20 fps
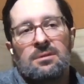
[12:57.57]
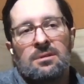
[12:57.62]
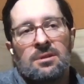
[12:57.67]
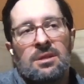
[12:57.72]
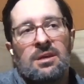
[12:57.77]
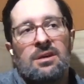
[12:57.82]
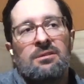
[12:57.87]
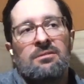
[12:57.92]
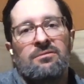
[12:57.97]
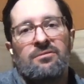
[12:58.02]

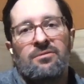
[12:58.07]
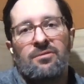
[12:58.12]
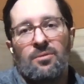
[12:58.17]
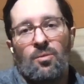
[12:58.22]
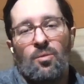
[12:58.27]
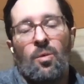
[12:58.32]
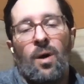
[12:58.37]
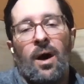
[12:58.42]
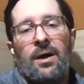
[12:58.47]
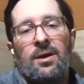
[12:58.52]
live
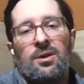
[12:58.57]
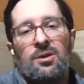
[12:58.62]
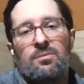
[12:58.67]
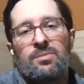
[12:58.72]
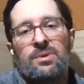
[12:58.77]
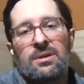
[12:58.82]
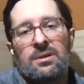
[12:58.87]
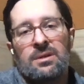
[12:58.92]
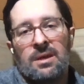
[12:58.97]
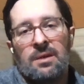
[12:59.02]
while
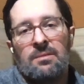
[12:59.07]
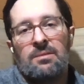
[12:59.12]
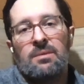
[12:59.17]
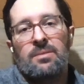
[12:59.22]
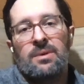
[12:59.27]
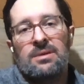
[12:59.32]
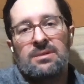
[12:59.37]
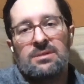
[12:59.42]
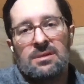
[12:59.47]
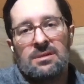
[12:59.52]
you're building
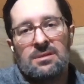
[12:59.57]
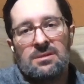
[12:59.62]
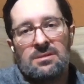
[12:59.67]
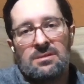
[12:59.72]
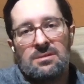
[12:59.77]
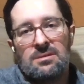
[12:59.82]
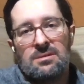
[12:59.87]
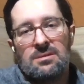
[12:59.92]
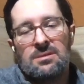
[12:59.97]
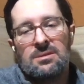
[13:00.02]
up the
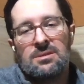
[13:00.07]
business.